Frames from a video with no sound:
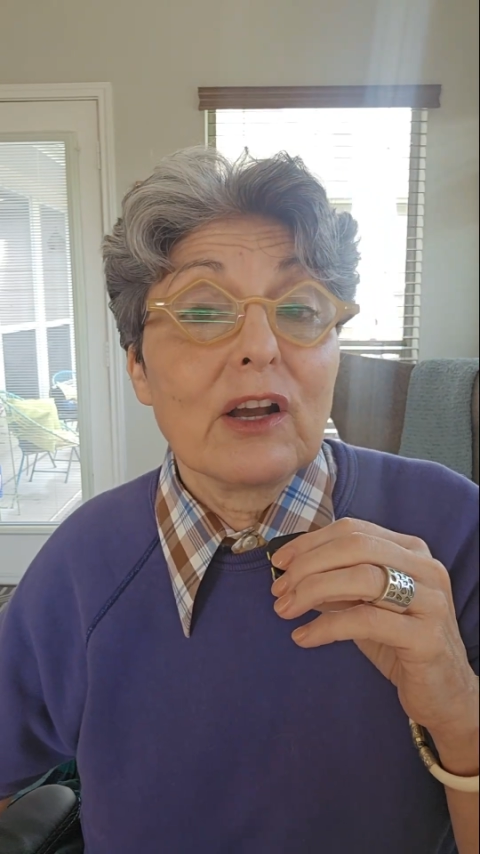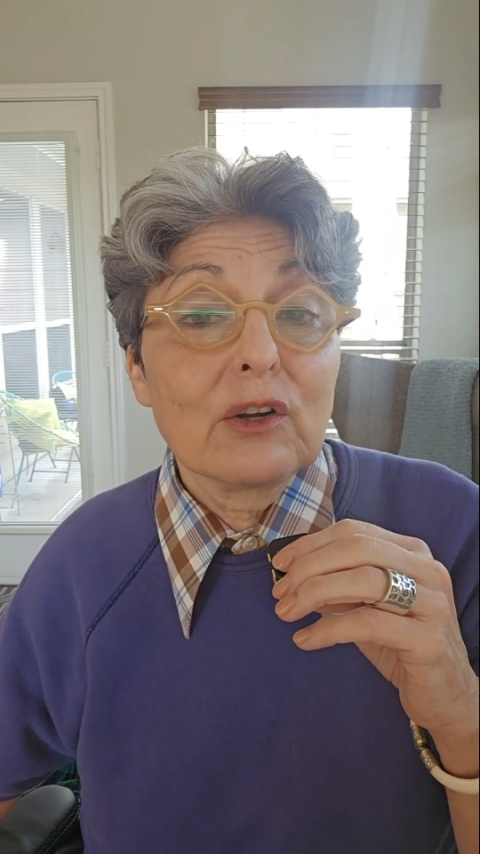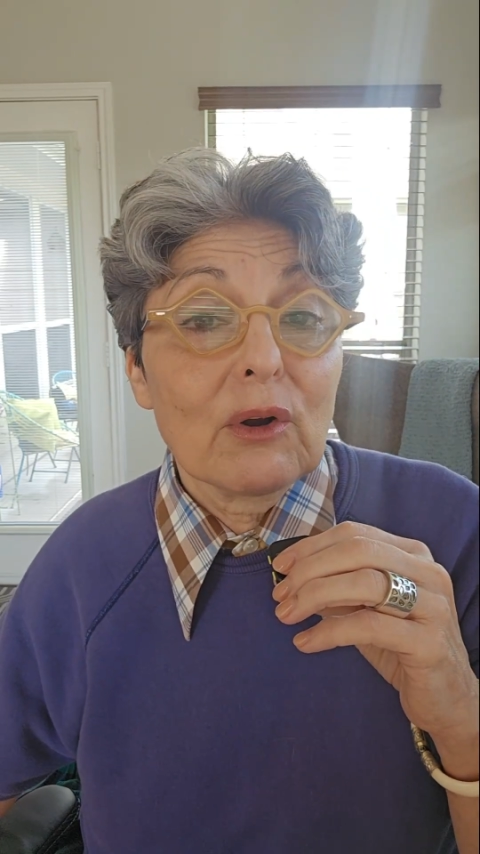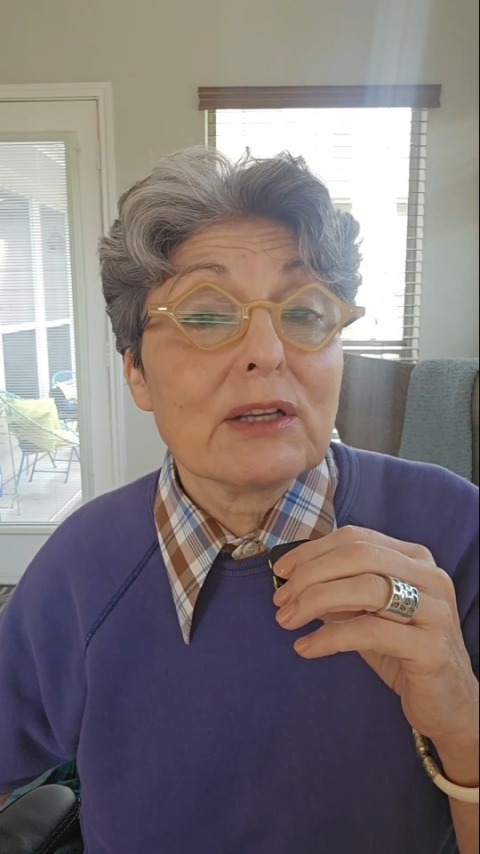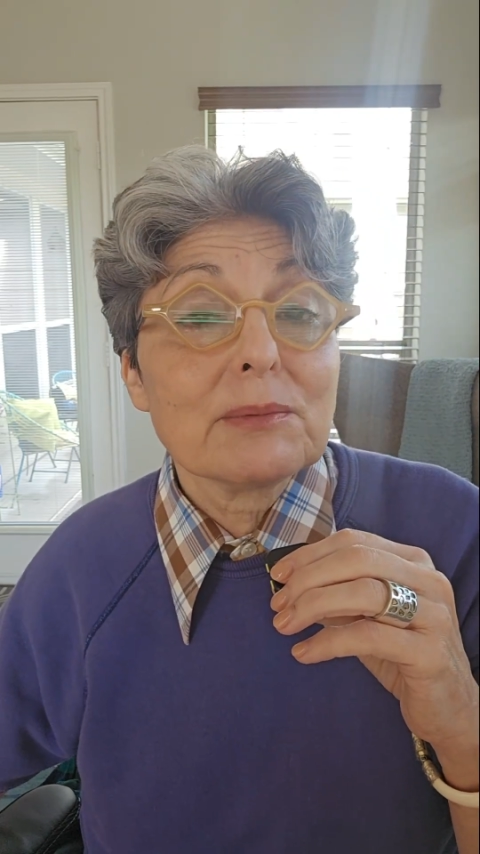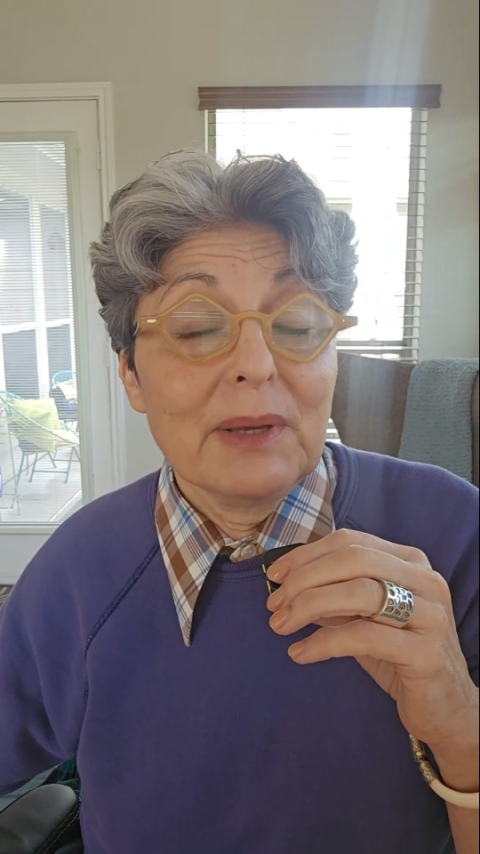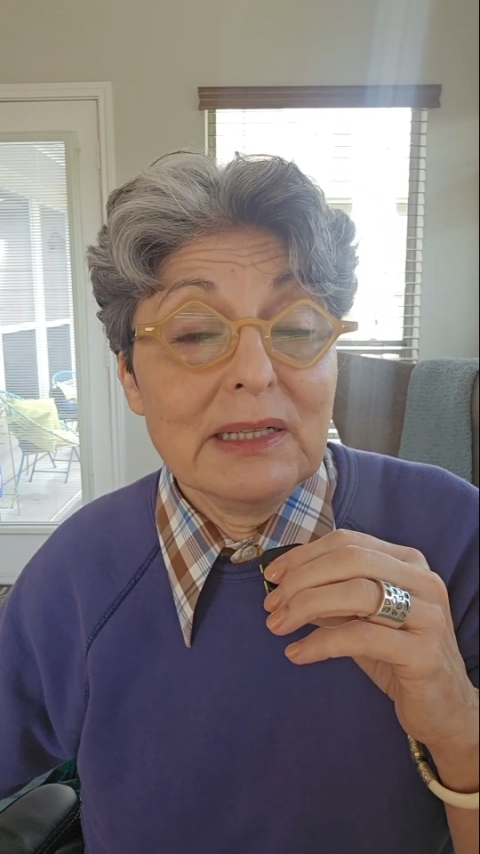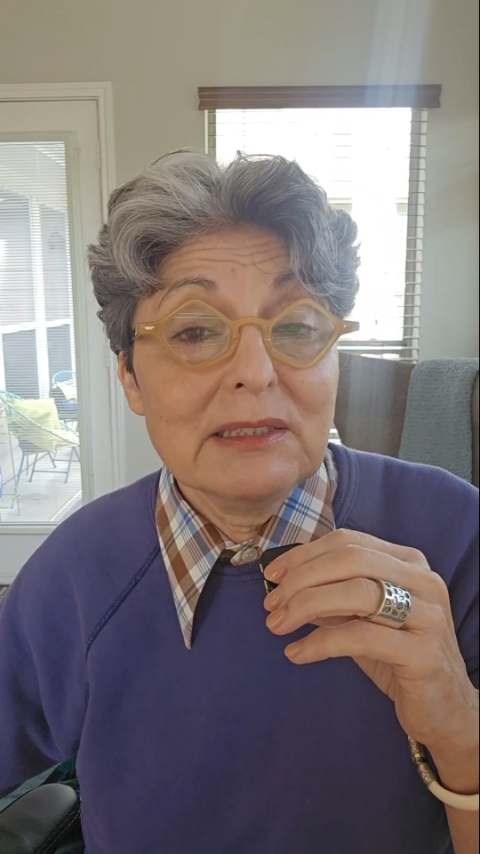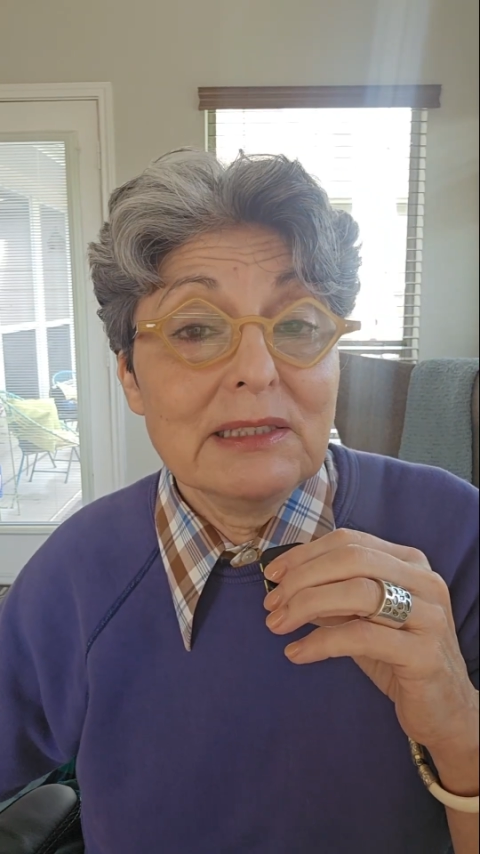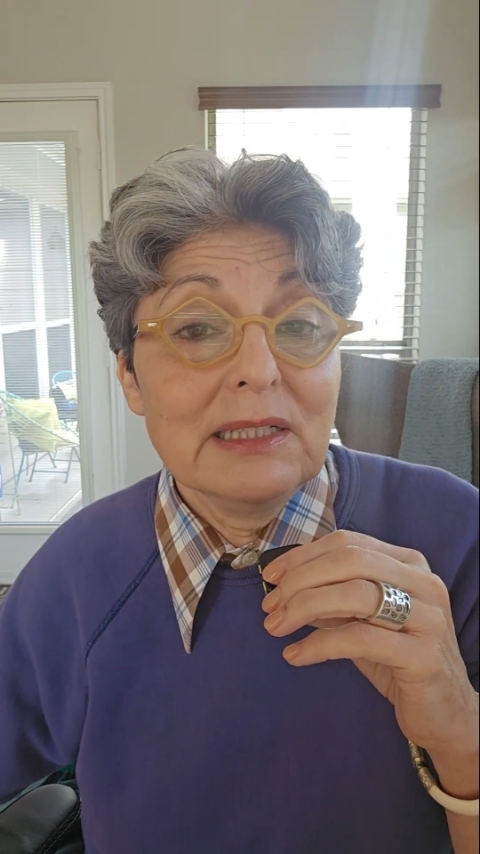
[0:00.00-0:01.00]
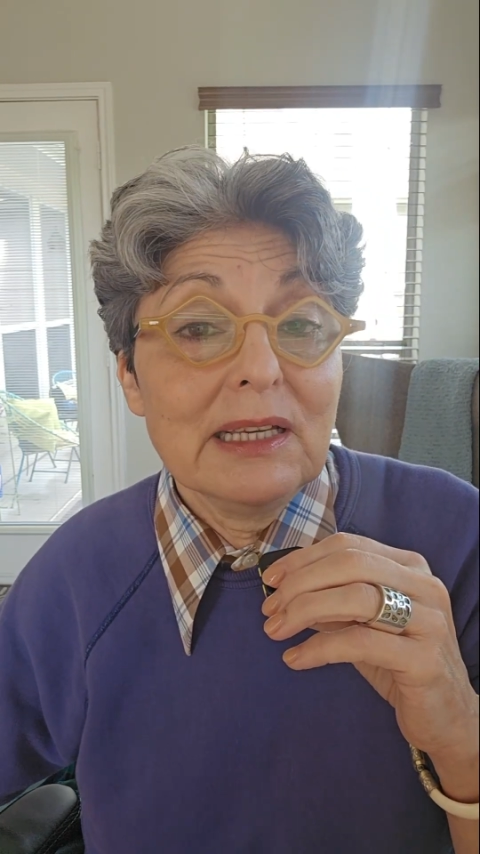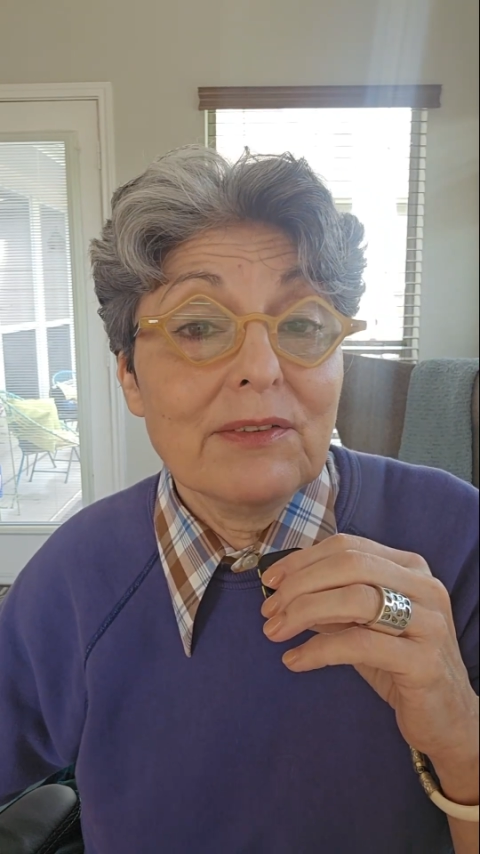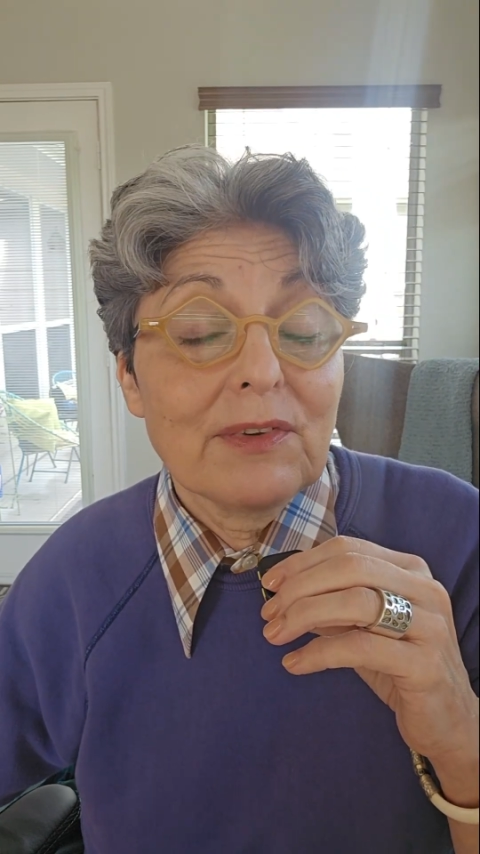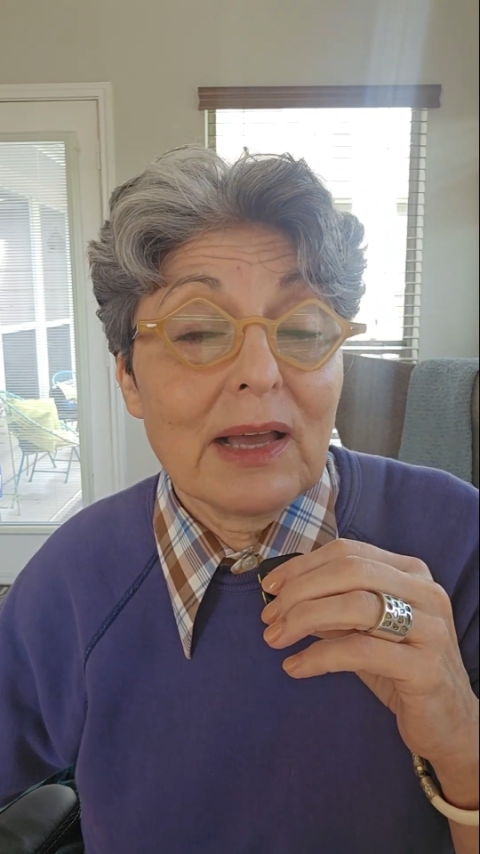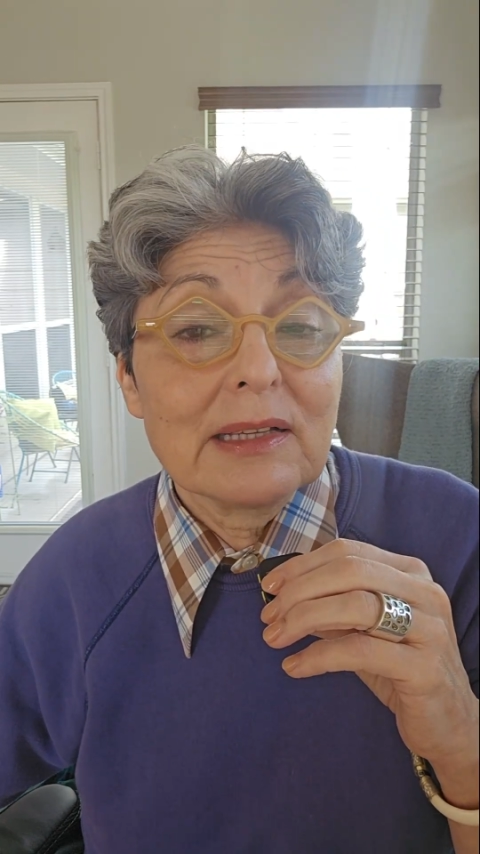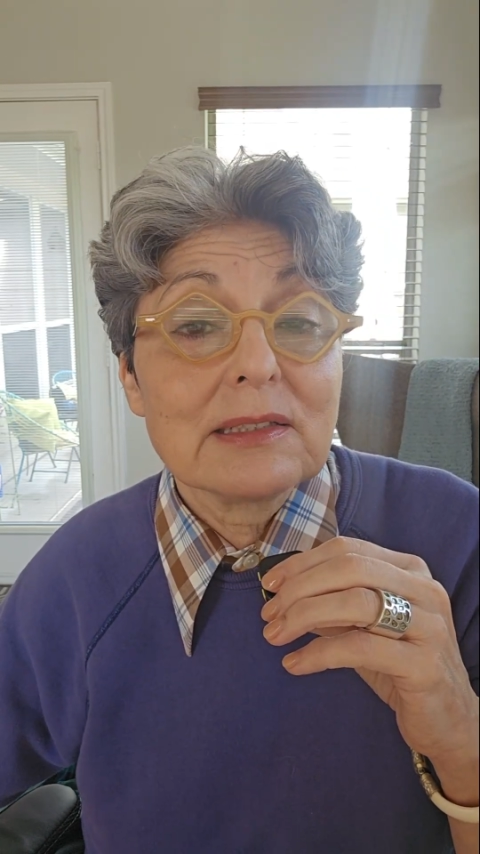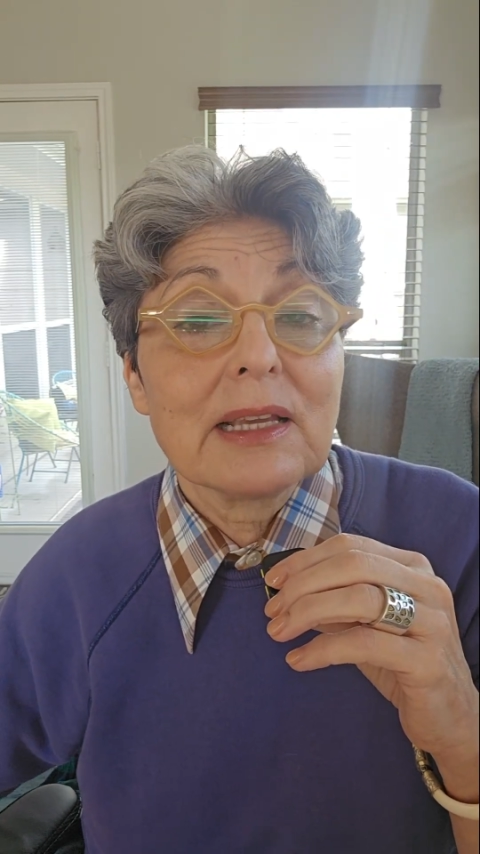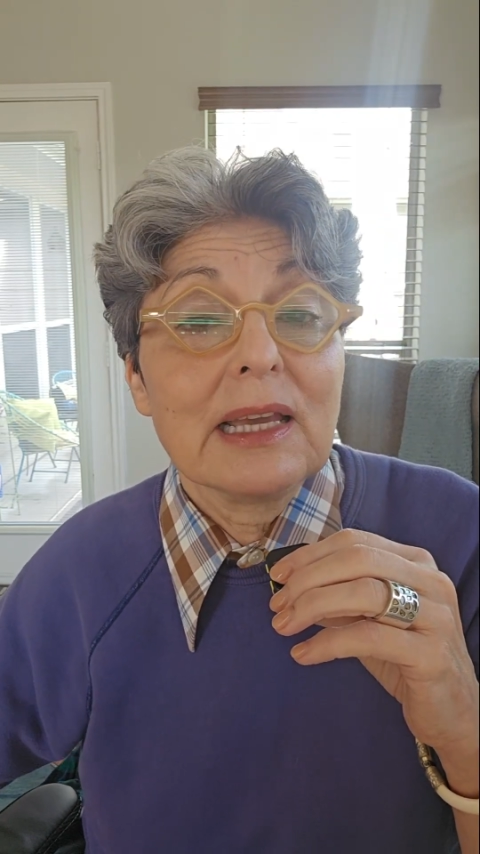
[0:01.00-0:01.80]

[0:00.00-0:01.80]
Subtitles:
across many CDFIs,